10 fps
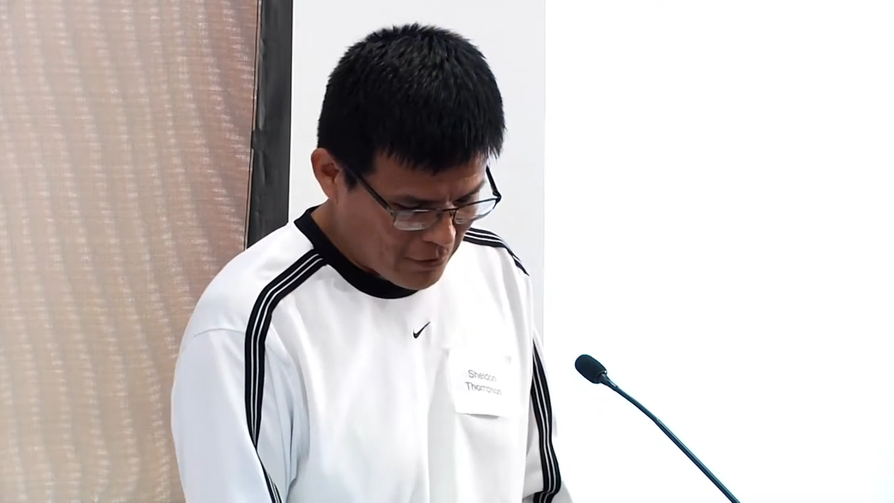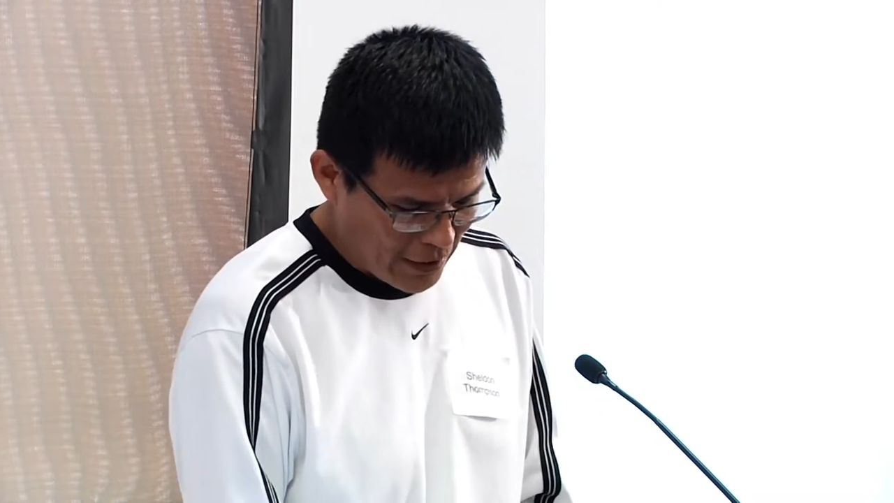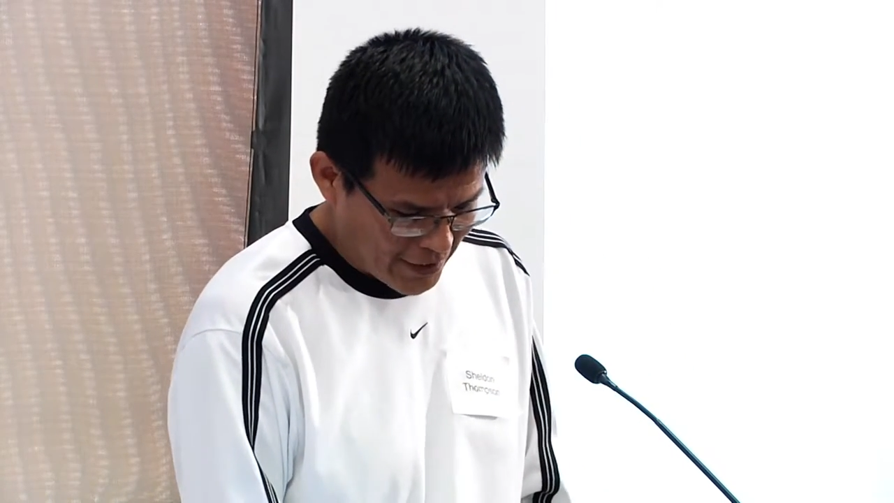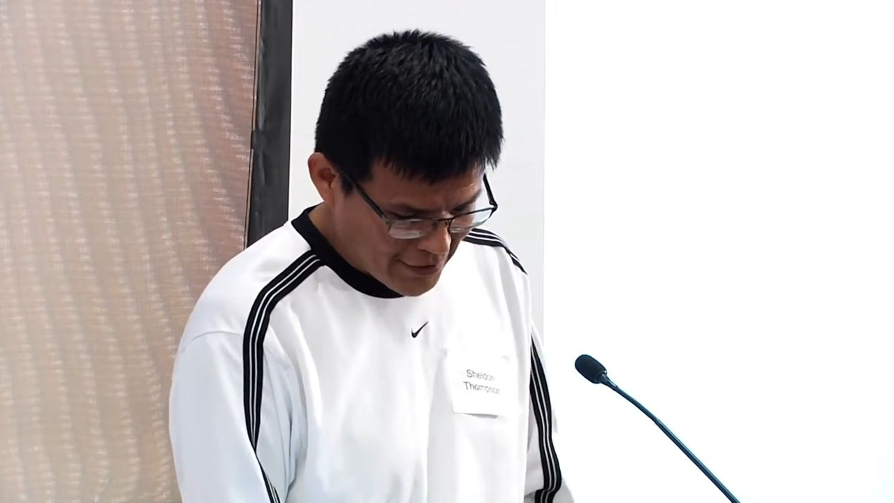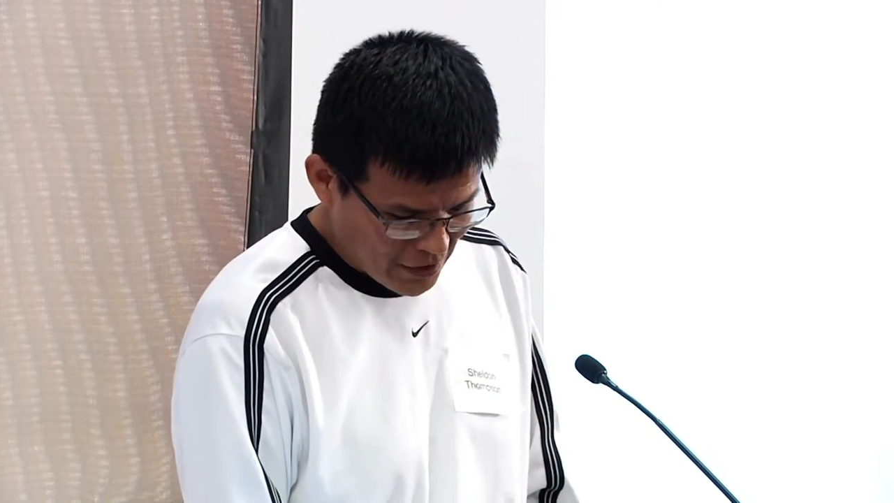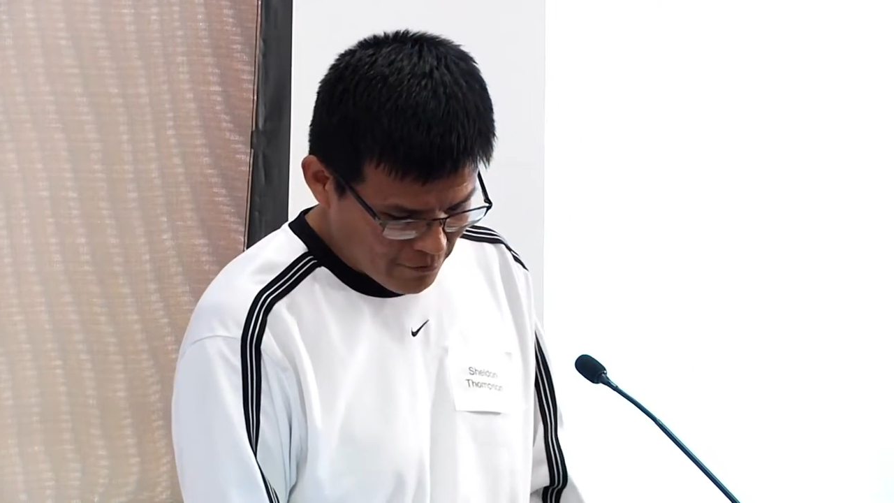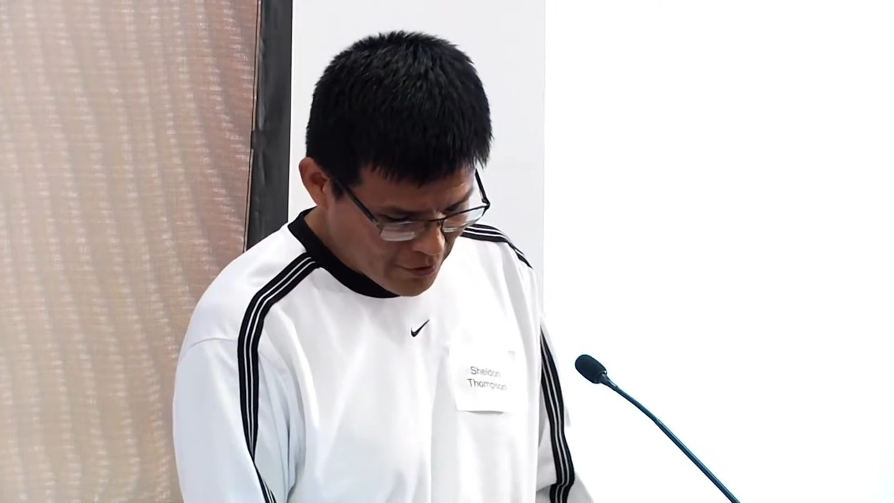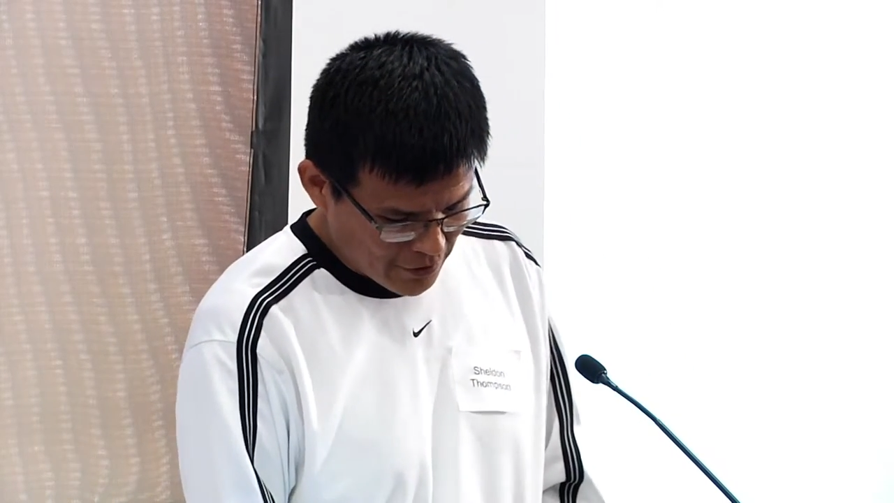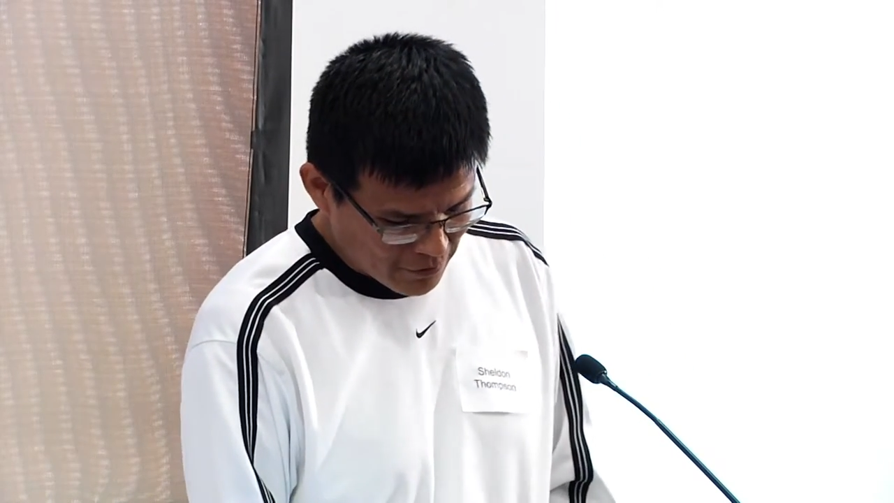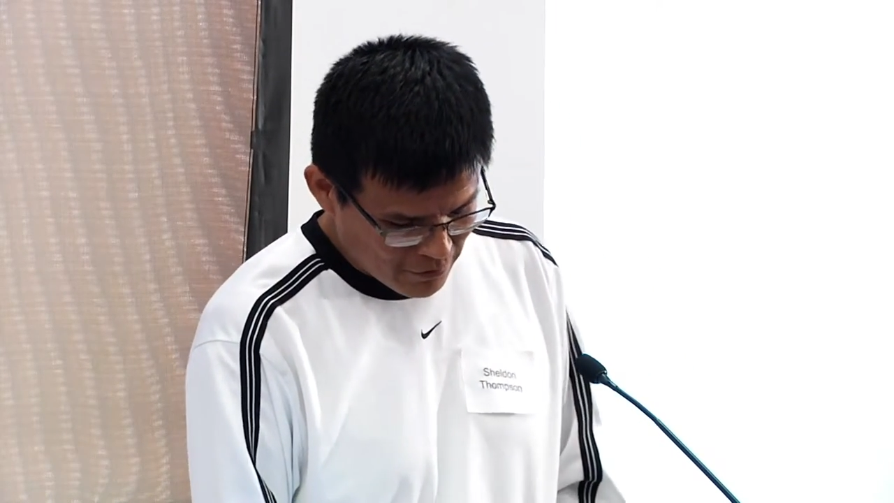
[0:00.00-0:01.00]
I
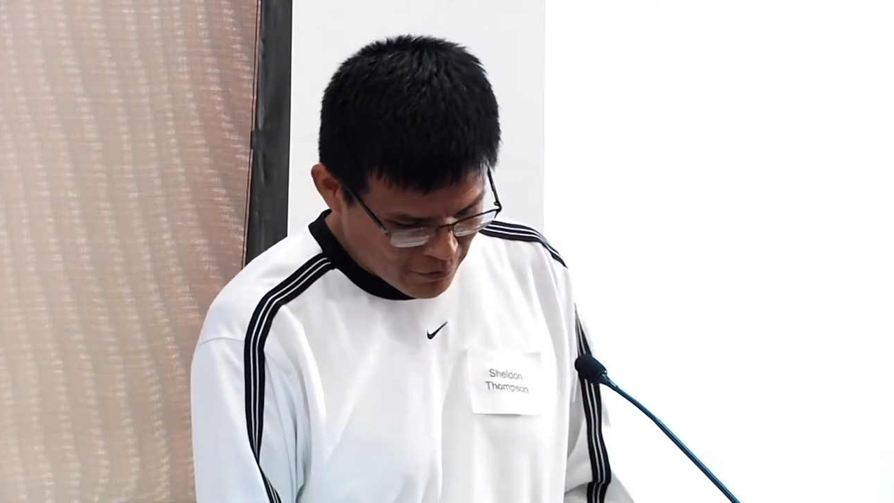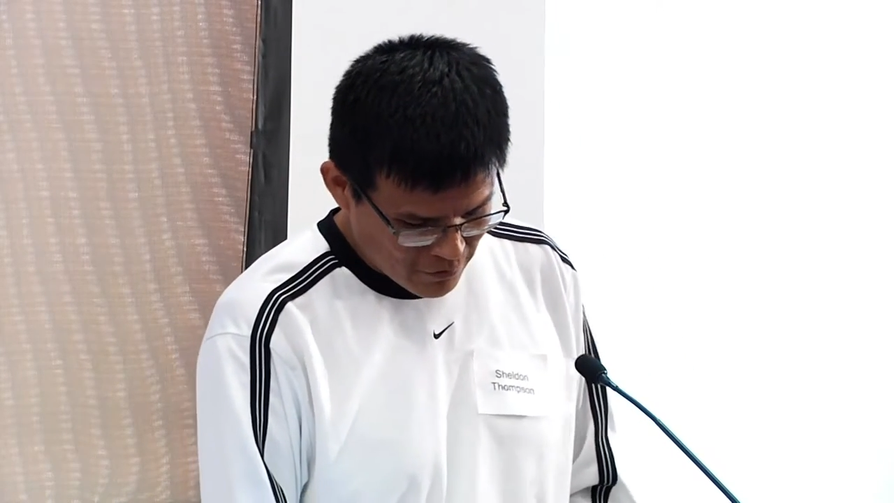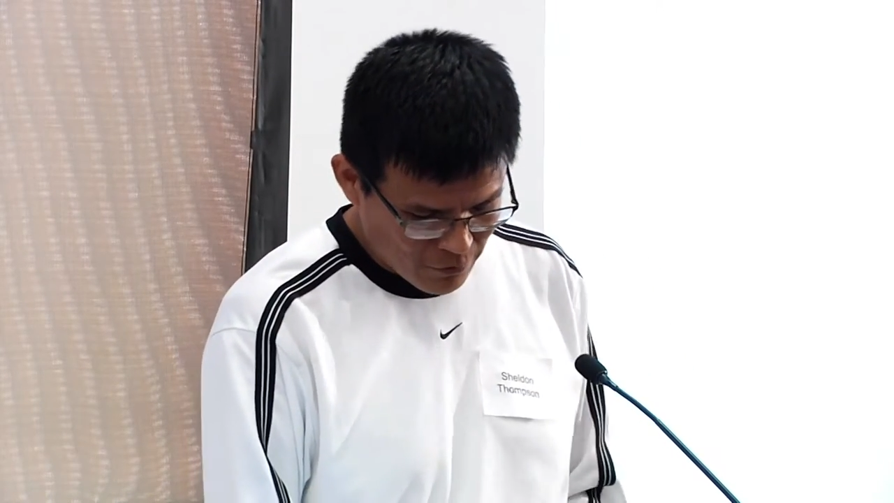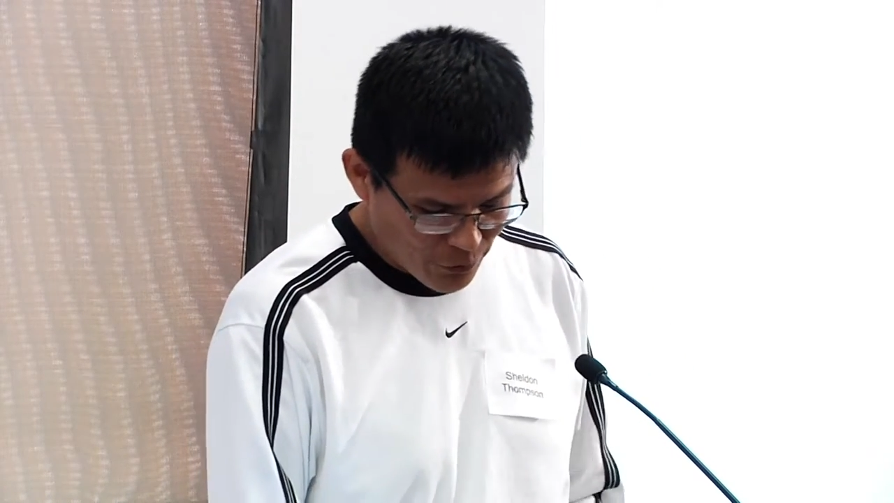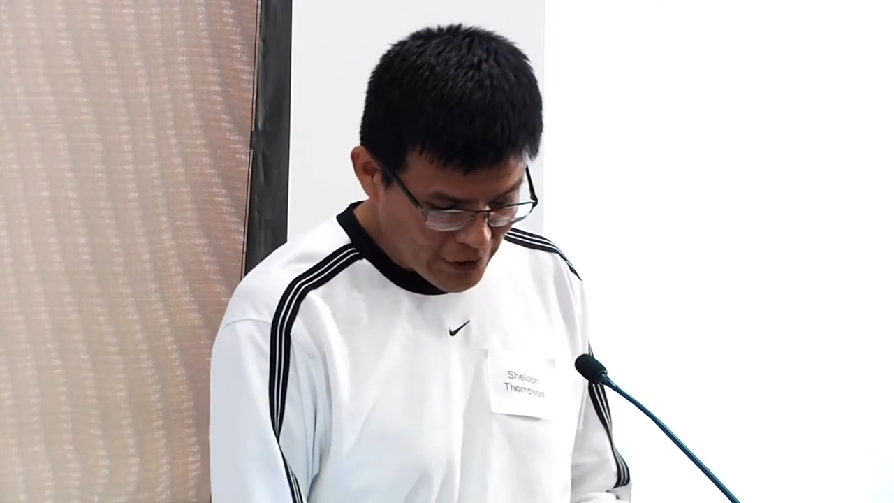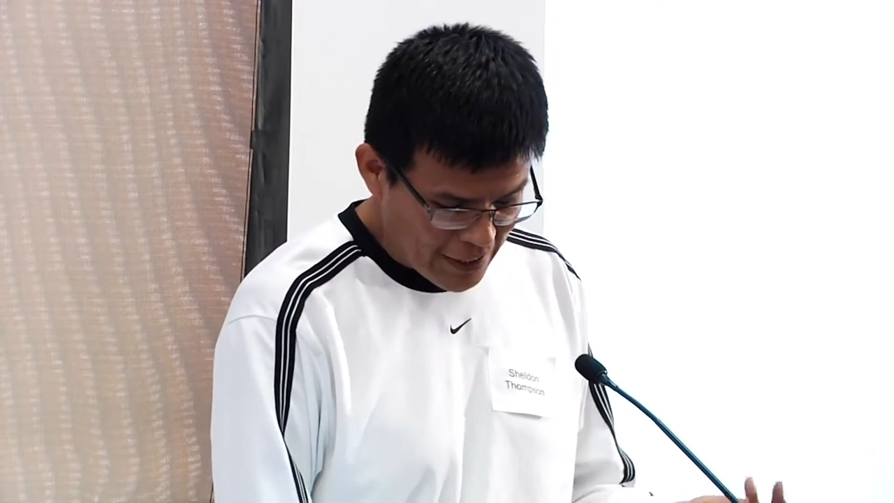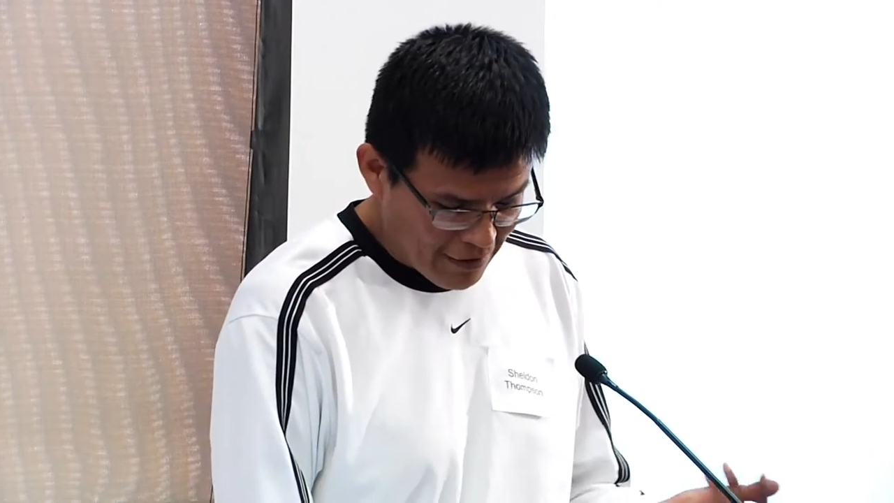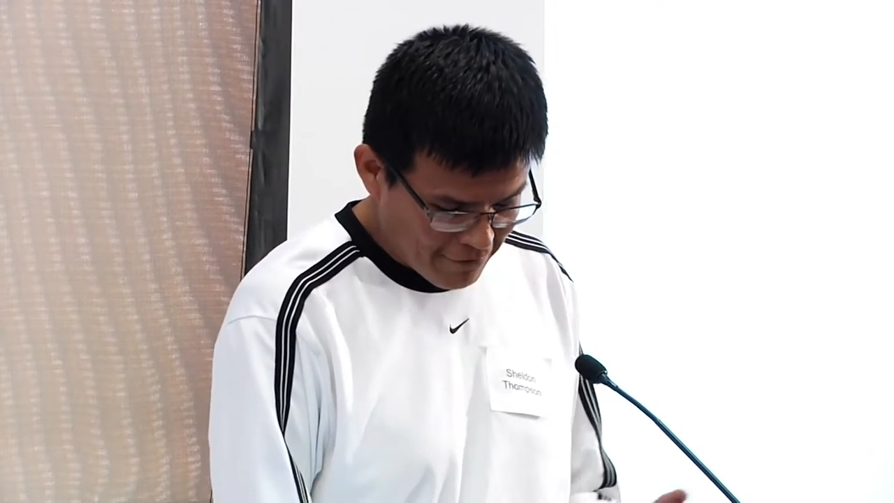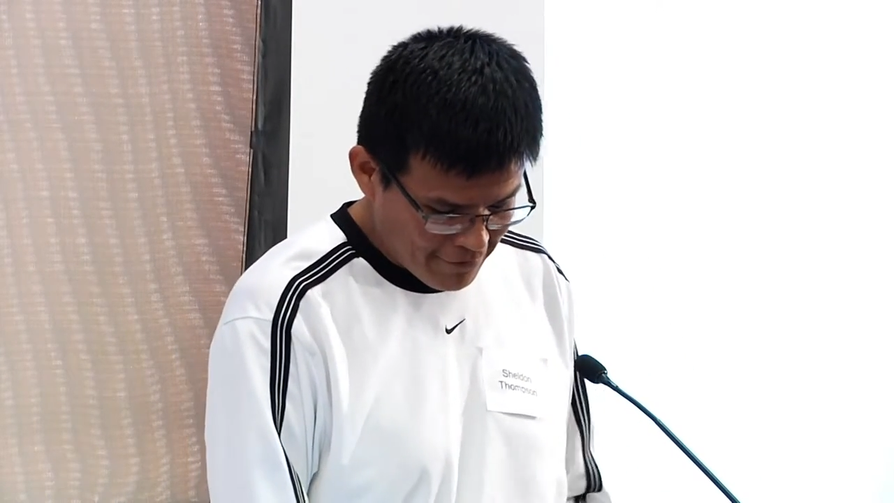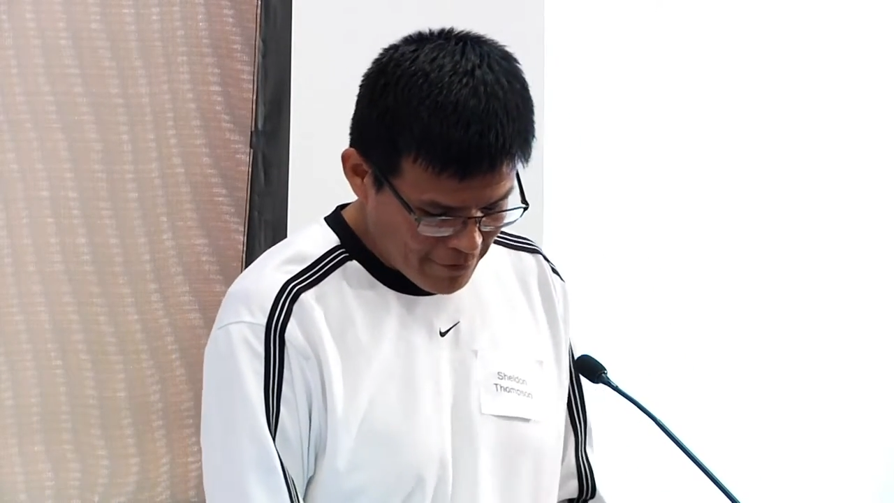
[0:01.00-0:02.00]
elaborate. We laugh.